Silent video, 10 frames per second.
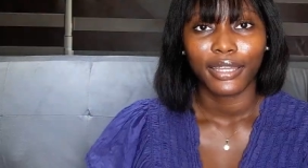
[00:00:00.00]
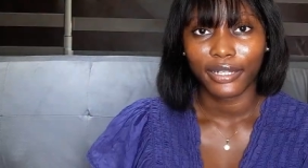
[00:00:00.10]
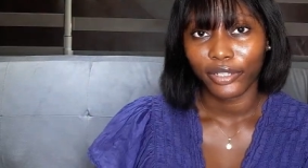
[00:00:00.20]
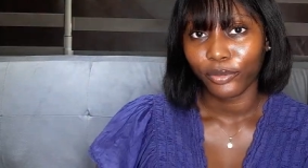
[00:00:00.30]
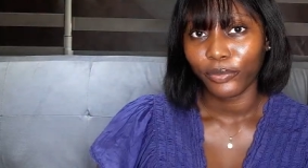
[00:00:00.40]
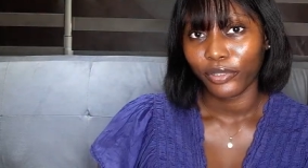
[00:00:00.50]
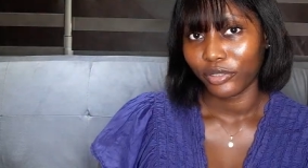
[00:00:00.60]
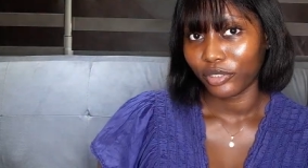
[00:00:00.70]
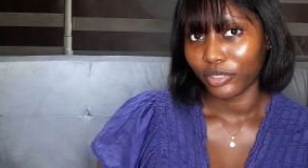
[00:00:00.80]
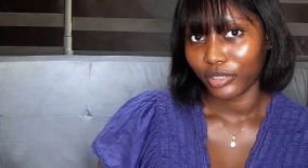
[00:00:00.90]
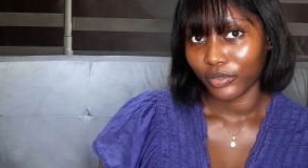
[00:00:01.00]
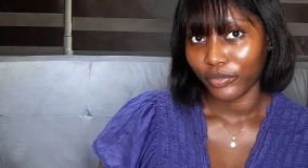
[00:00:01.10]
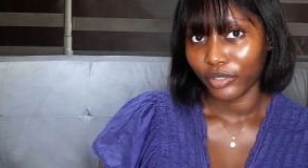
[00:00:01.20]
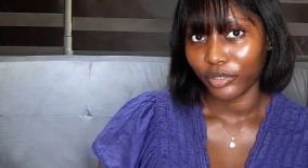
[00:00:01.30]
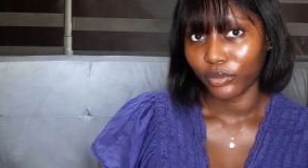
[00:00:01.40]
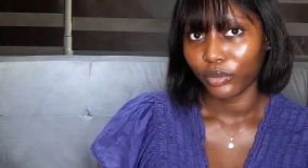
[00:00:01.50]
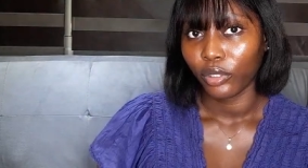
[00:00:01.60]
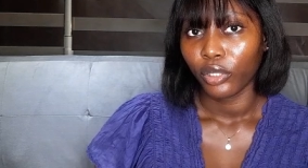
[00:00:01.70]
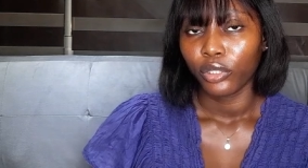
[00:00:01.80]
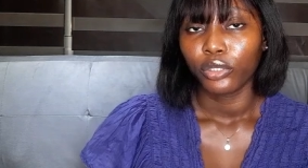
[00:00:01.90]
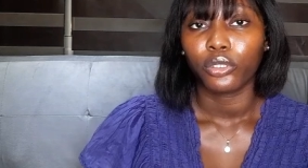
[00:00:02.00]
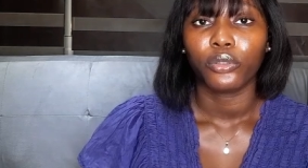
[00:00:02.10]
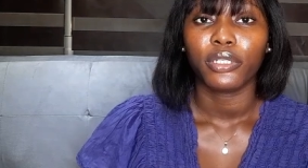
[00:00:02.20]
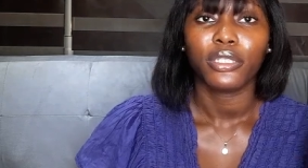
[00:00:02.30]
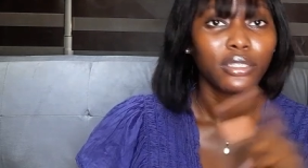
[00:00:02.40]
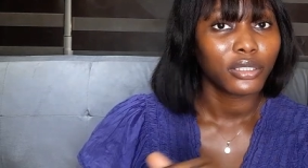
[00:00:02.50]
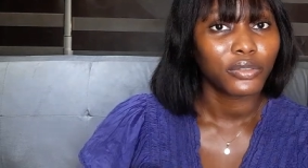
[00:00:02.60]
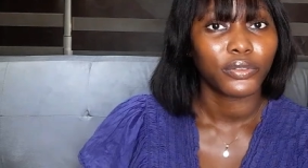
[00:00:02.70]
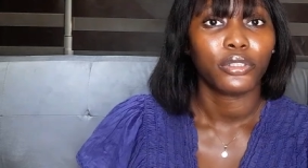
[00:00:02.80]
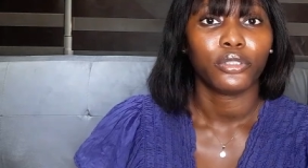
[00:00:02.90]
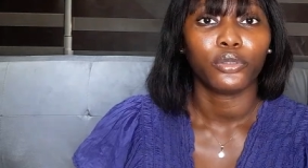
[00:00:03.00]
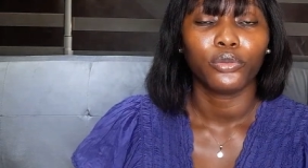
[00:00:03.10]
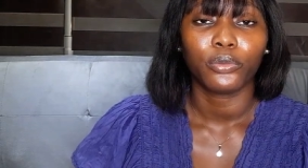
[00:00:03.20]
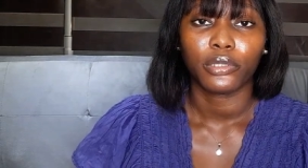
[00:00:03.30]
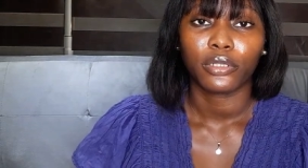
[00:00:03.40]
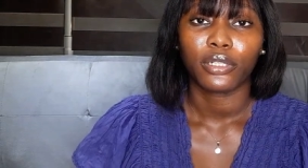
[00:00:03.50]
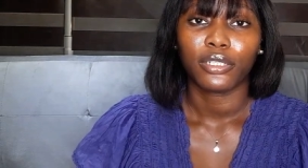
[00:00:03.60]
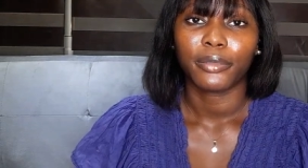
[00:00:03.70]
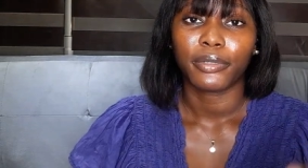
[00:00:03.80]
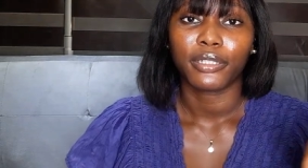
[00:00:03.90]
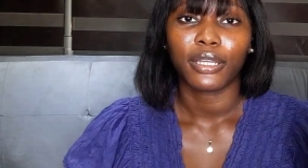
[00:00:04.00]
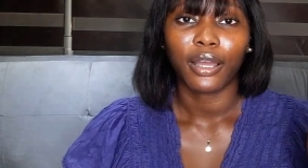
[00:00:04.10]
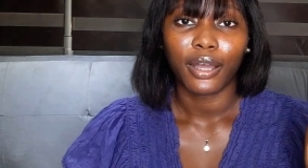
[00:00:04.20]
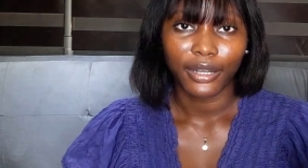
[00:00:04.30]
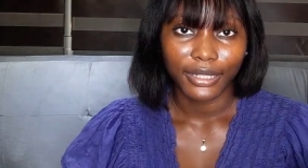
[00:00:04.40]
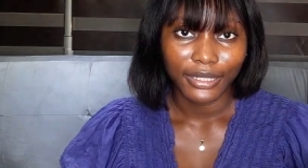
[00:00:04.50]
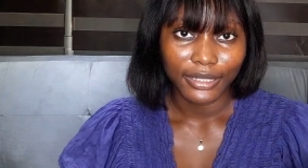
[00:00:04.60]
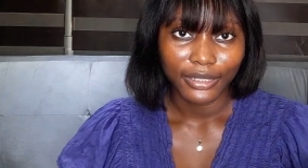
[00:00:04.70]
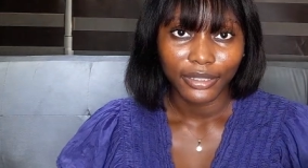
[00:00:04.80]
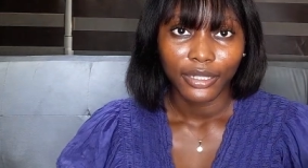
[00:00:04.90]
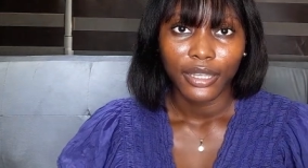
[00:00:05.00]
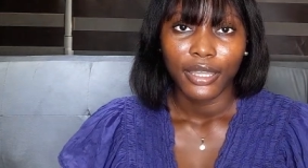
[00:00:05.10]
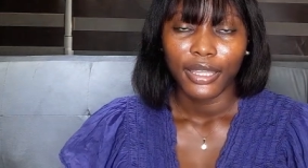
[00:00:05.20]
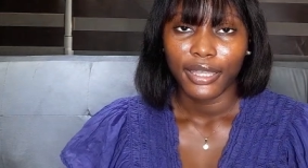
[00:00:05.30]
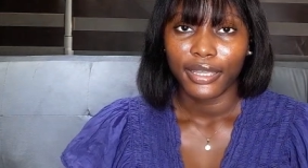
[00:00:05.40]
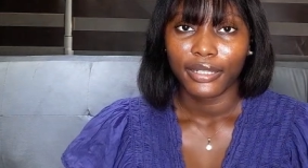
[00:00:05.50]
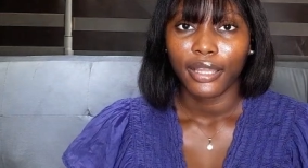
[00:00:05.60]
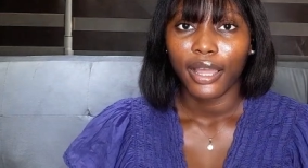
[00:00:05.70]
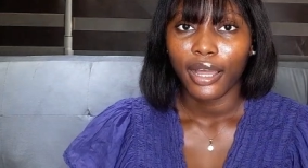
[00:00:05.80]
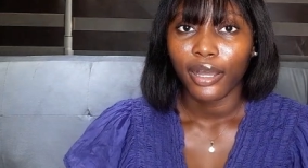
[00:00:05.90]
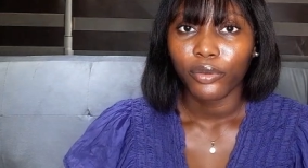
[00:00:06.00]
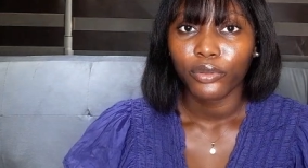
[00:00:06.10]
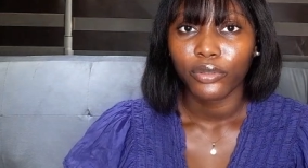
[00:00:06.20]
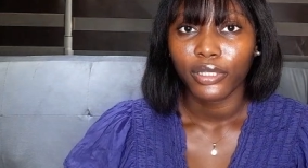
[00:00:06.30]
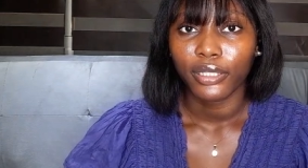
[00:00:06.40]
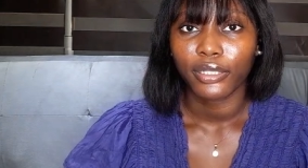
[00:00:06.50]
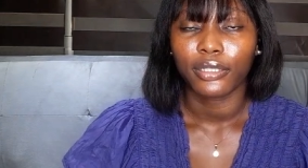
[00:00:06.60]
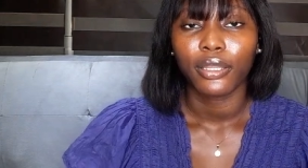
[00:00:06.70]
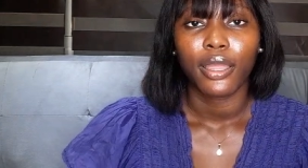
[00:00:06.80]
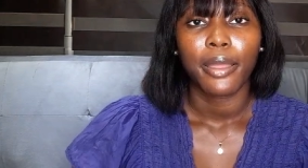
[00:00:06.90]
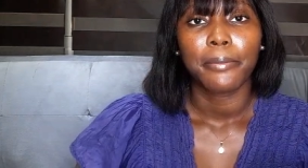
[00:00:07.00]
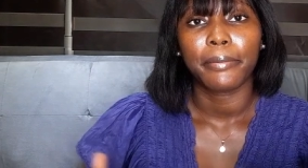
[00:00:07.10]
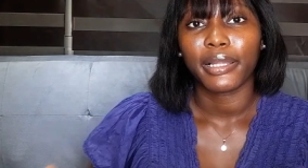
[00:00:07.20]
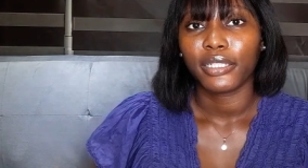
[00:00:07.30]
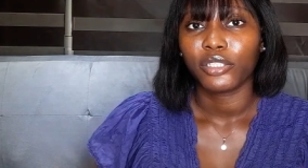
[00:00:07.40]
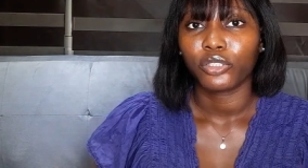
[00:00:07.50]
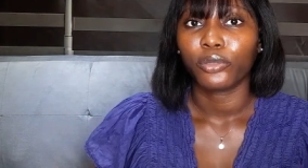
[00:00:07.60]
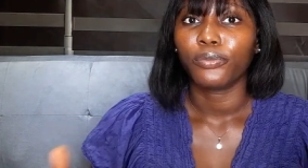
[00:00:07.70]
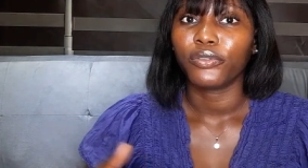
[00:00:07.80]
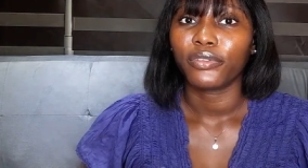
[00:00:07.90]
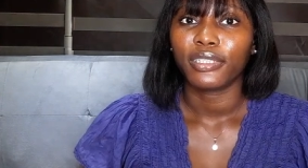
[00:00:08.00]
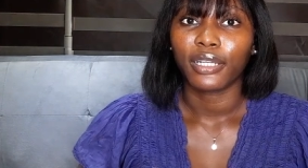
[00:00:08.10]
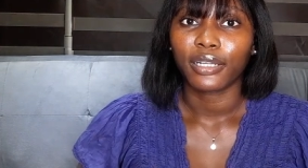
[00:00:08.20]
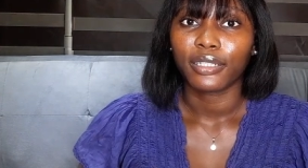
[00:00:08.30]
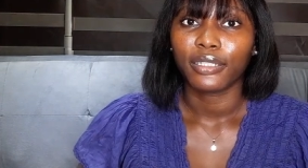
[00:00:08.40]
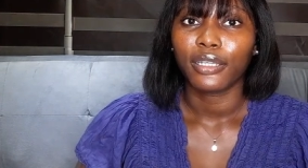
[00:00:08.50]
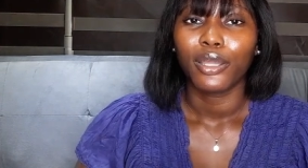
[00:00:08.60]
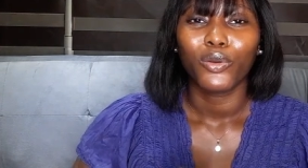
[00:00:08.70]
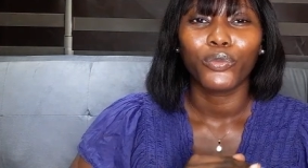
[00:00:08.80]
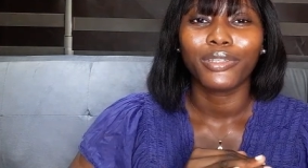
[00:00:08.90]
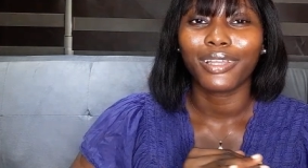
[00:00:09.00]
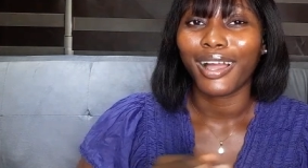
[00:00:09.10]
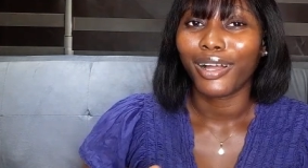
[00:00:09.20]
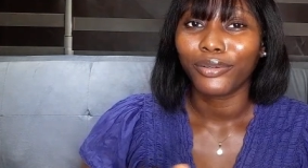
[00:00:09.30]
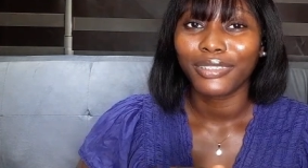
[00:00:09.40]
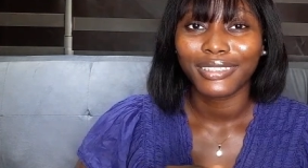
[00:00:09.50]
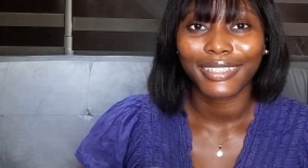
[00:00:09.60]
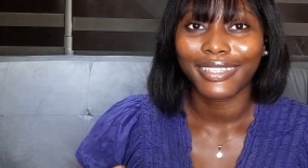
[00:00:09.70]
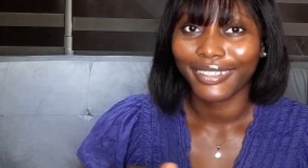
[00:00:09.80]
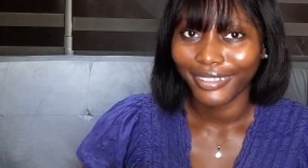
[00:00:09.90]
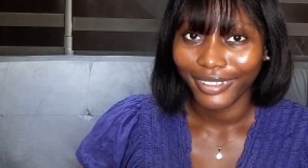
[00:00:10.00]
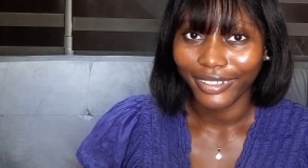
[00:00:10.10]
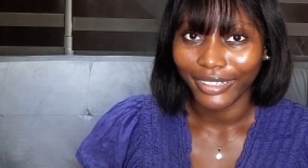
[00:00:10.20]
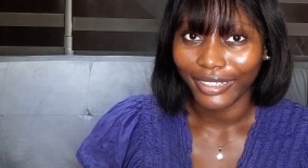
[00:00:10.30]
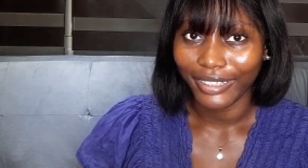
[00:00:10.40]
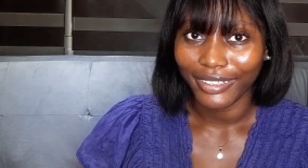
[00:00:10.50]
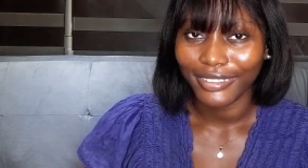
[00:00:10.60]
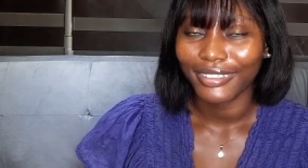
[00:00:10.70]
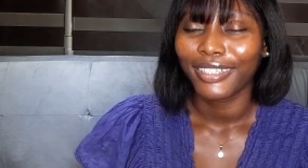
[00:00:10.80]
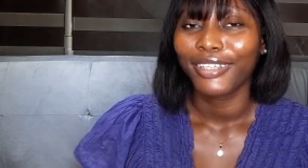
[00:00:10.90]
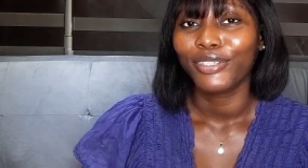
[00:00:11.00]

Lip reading: And I hope you enjoy this video. So in this video we'll be talking about acne and how you can manage or prevent acne without skincare, guys.